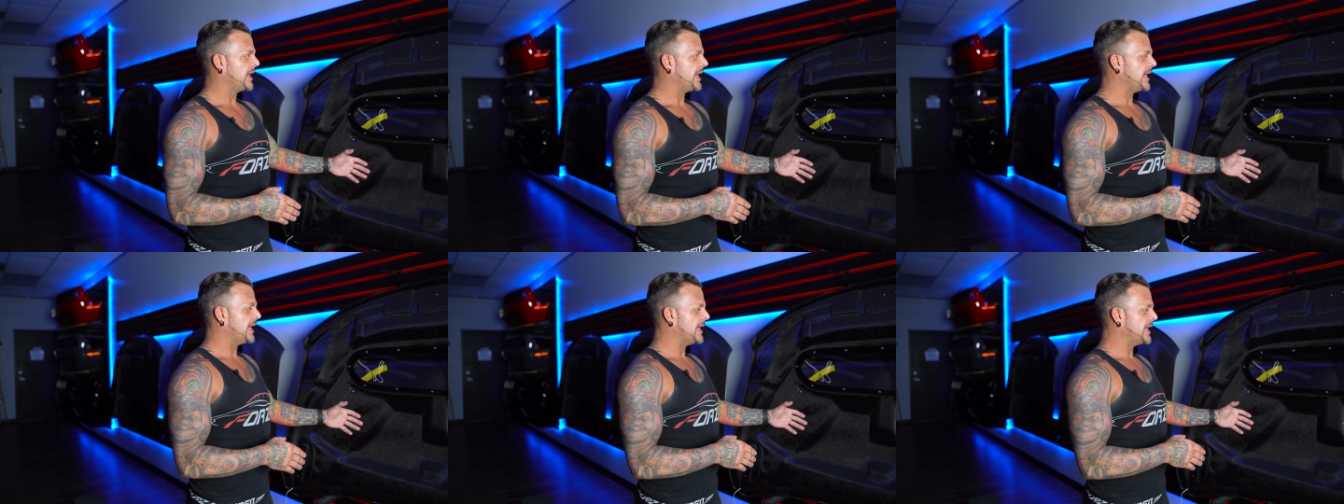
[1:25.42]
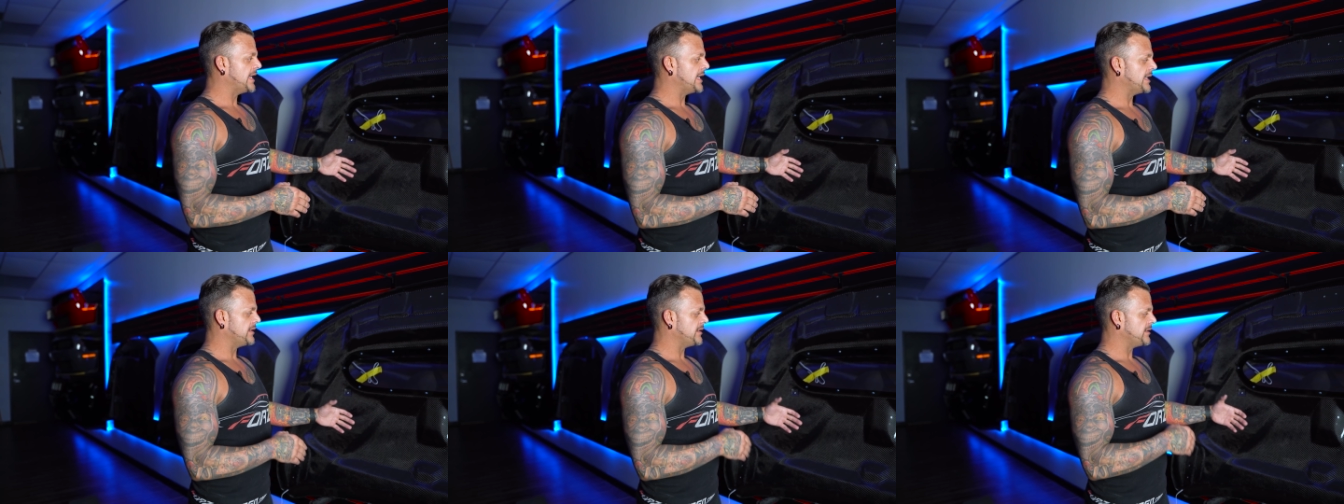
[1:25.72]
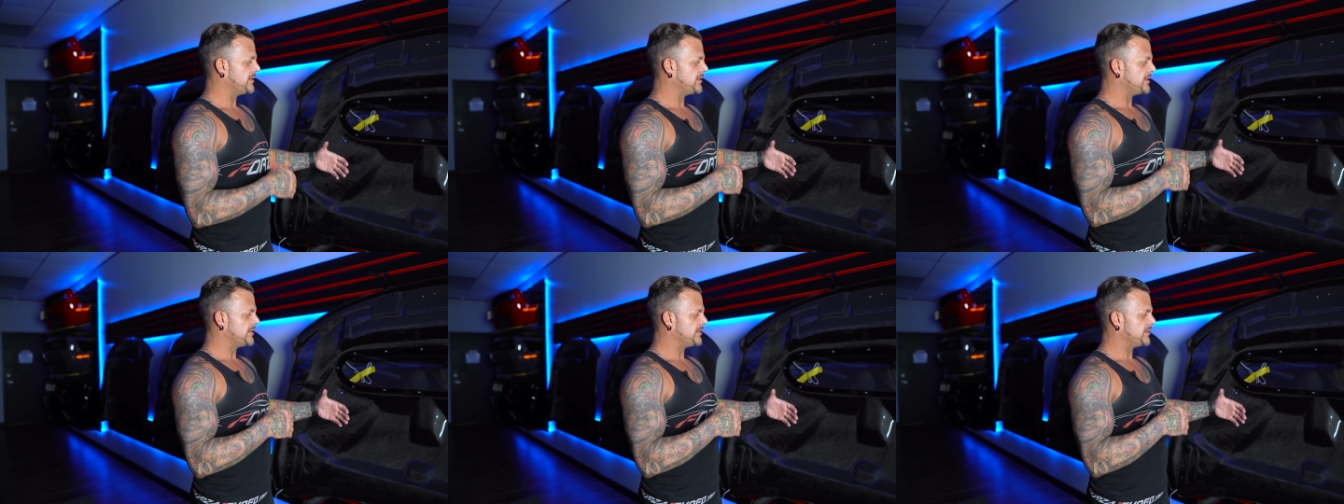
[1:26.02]

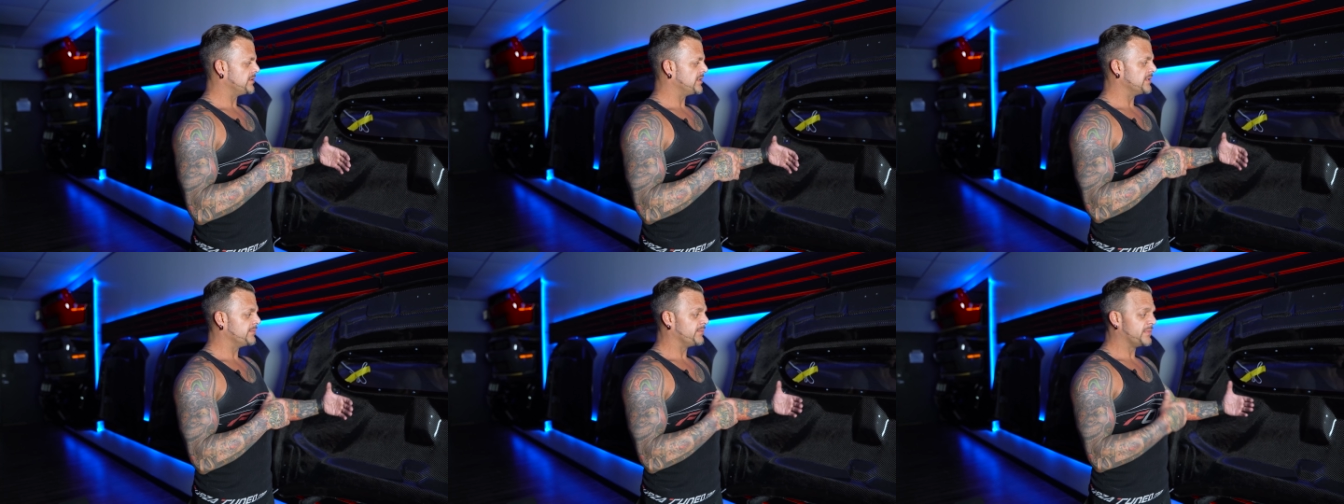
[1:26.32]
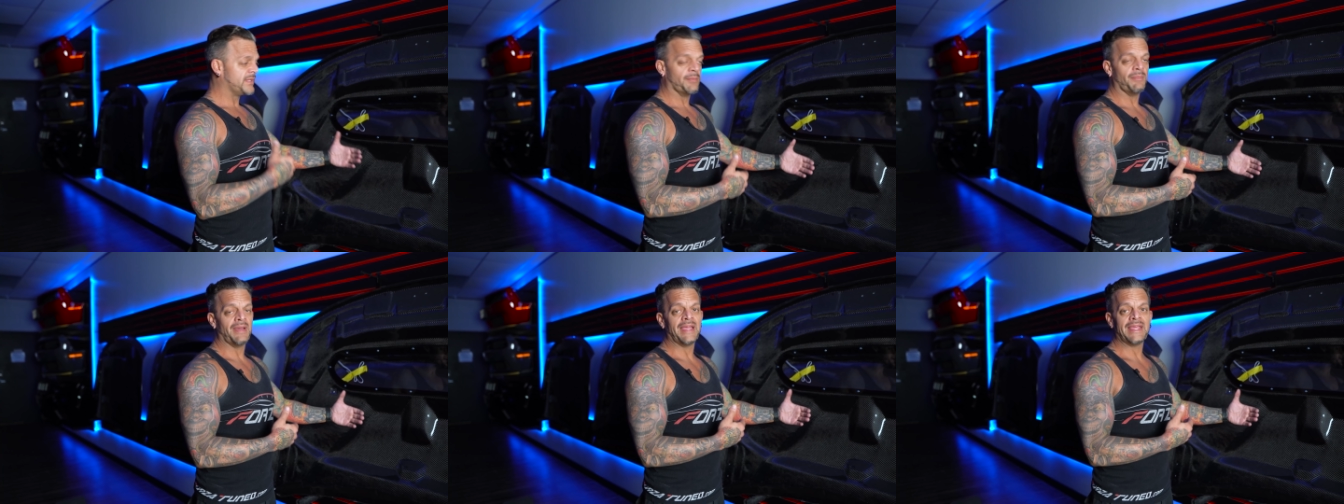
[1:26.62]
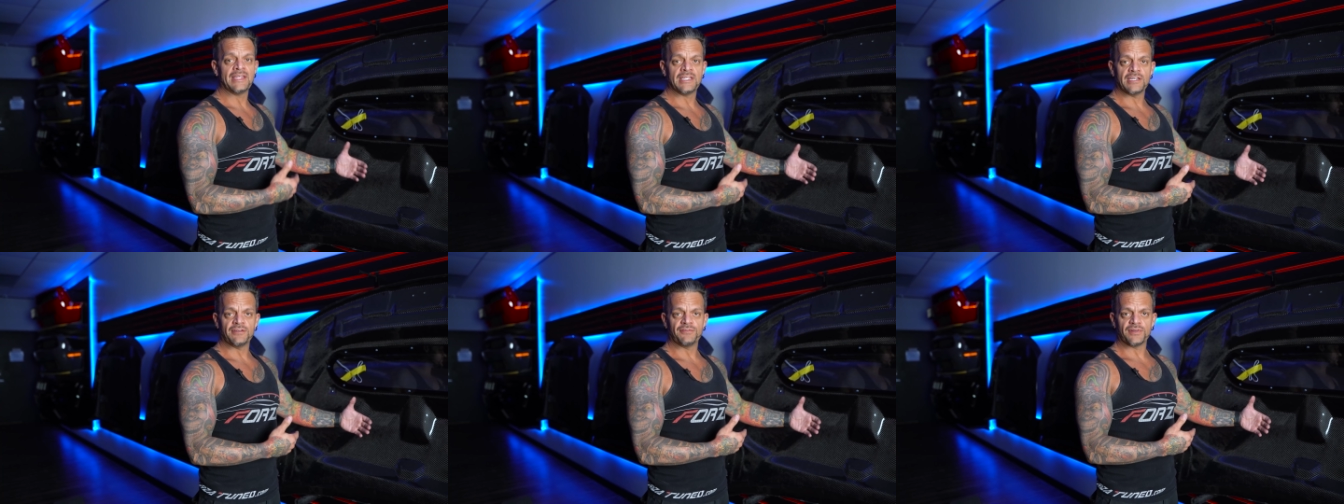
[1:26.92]
And the, the
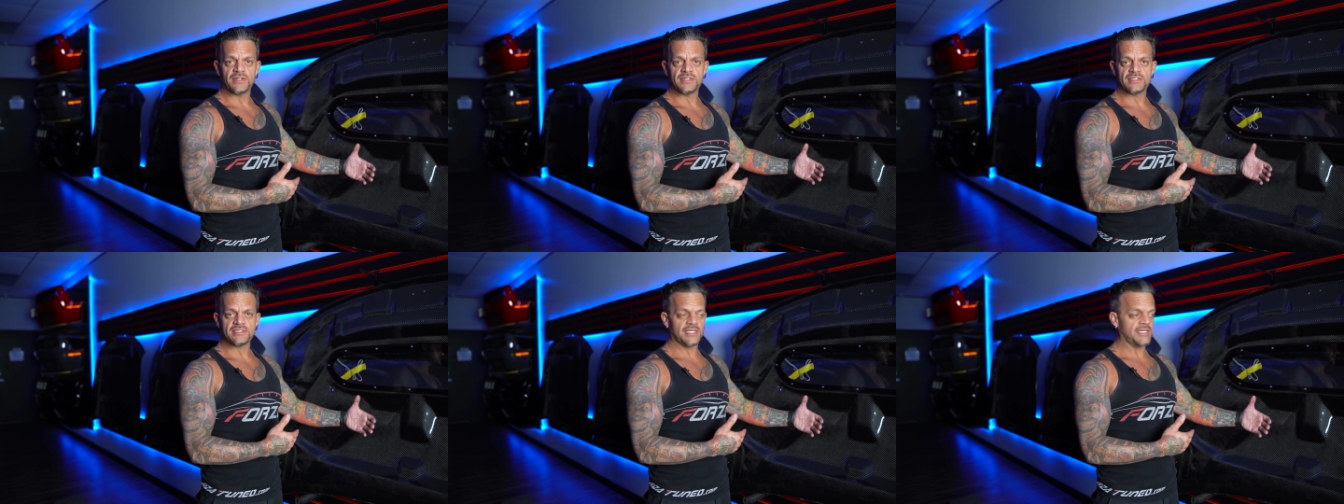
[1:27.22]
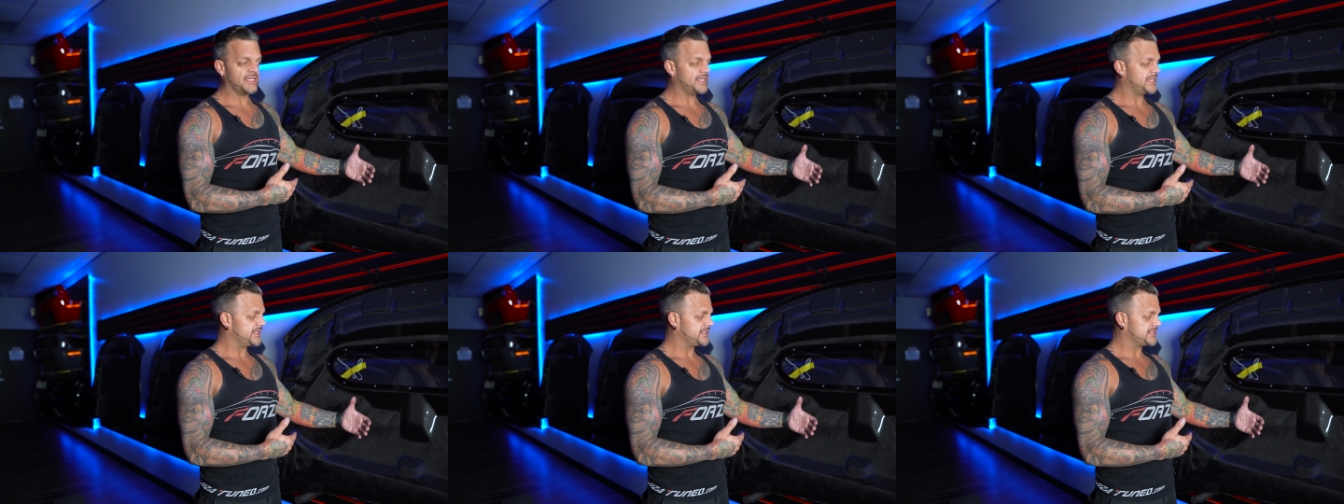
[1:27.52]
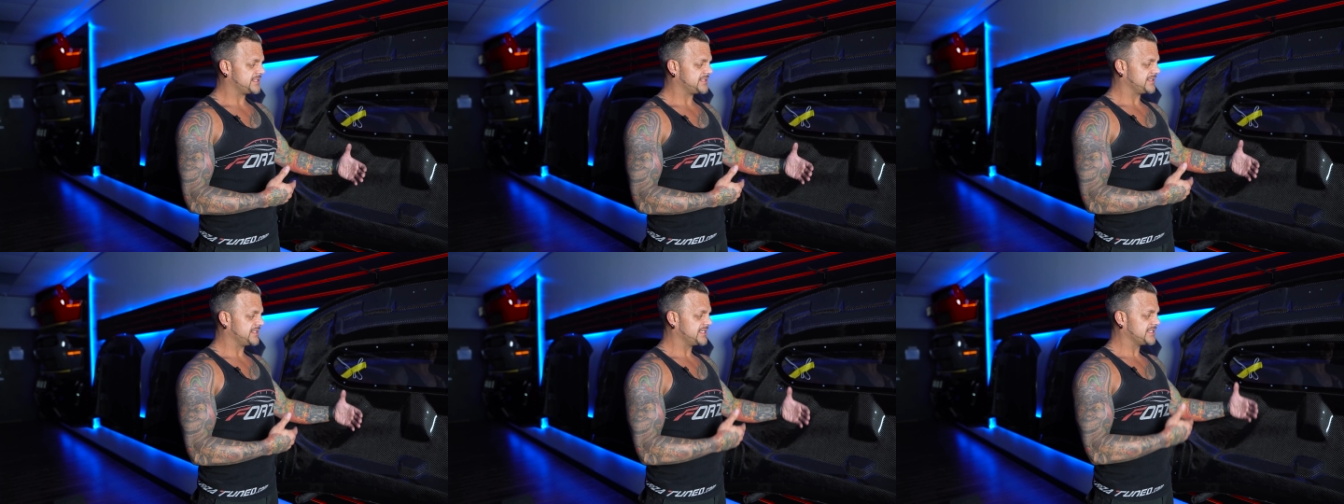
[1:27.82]
main difference
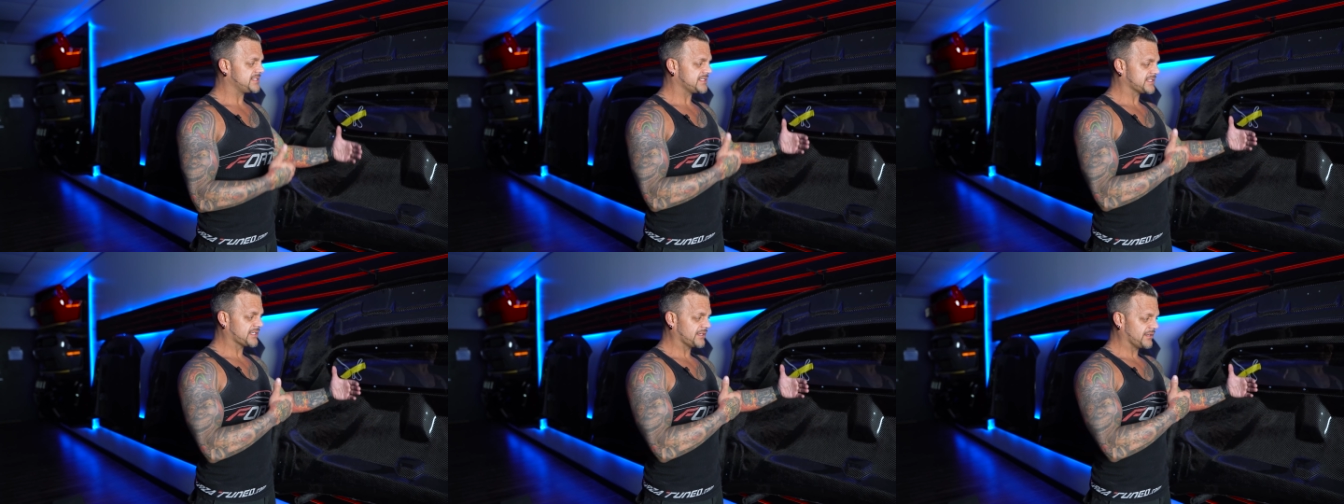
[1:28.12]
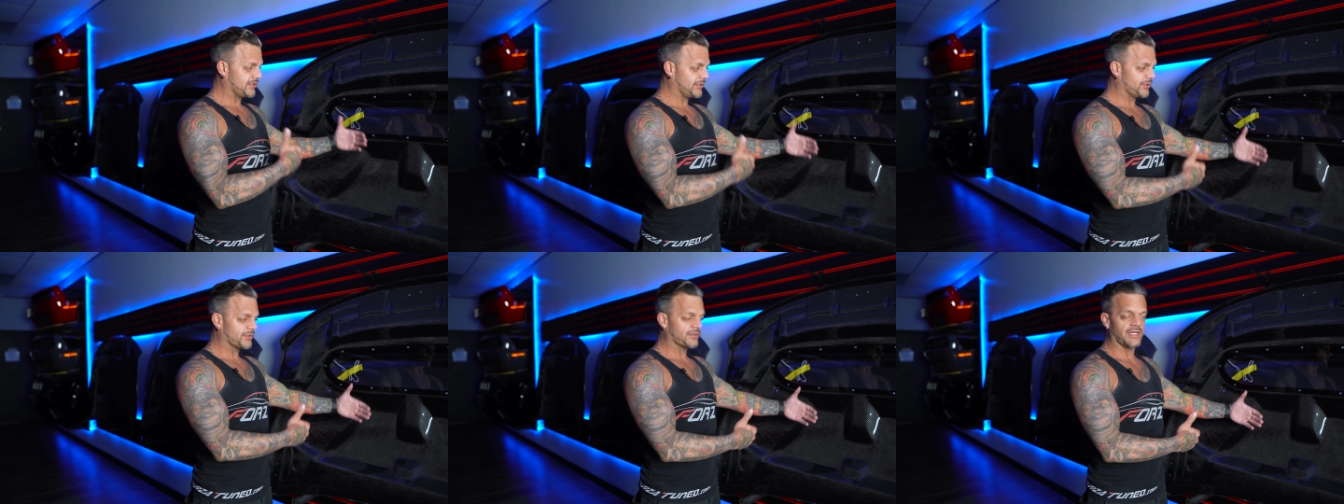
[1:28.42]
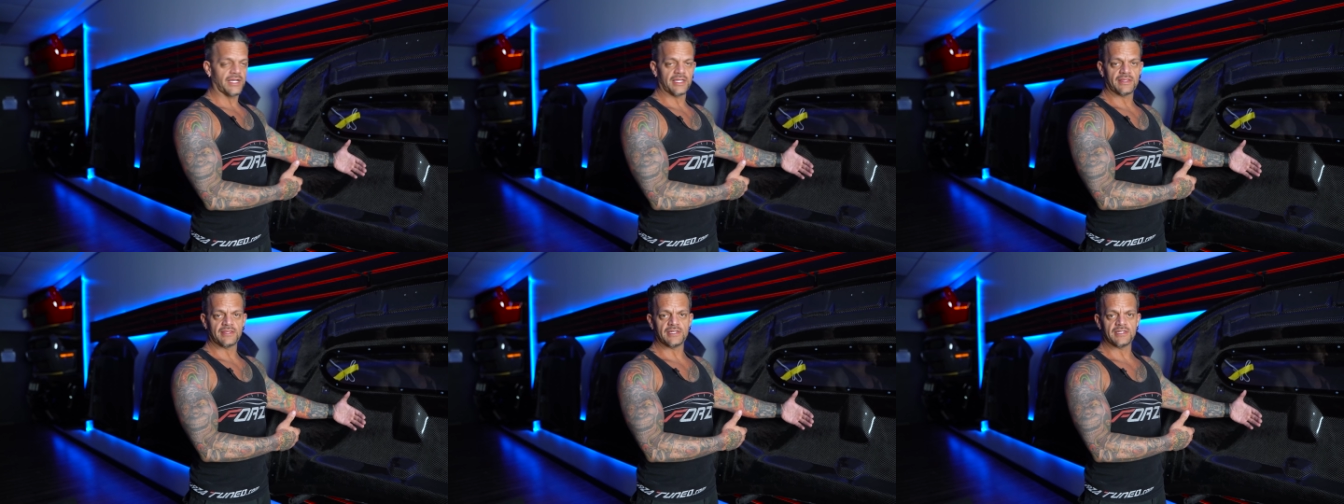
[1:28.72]
is this is gonna look
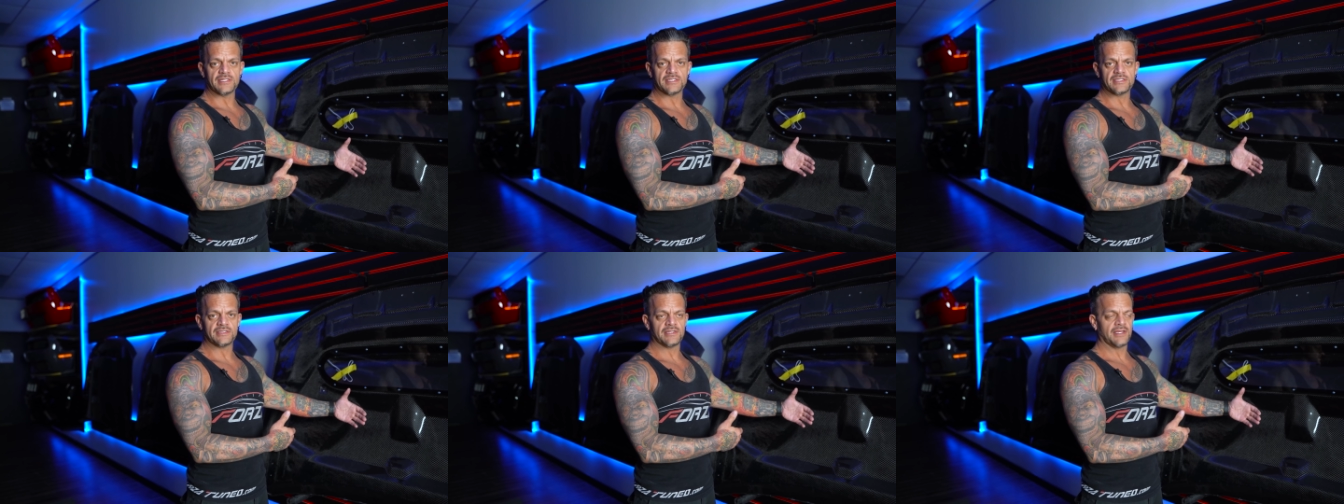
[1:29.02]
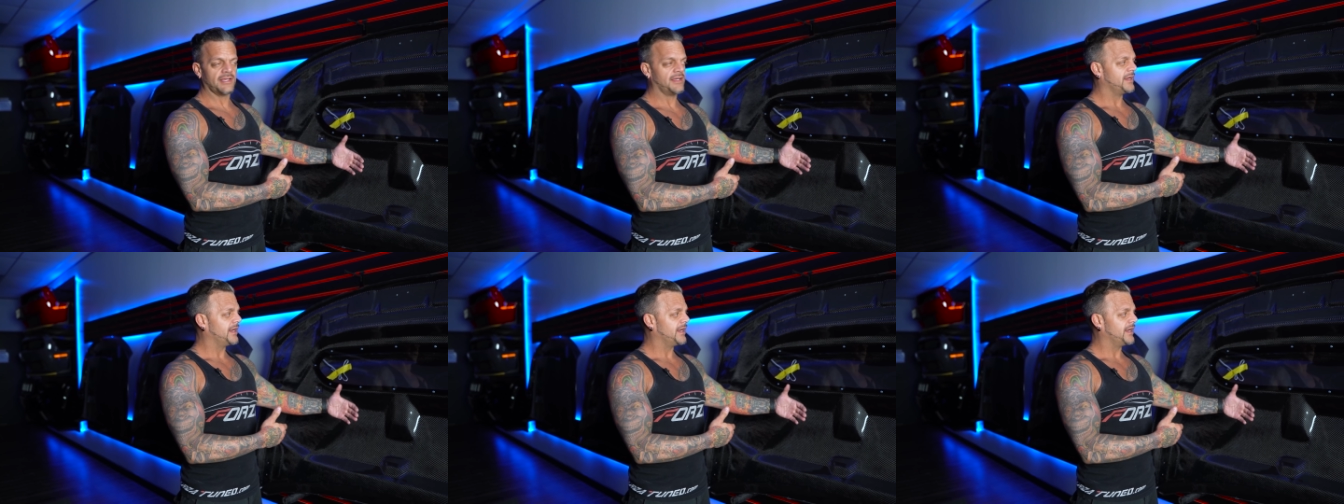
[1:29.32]
like this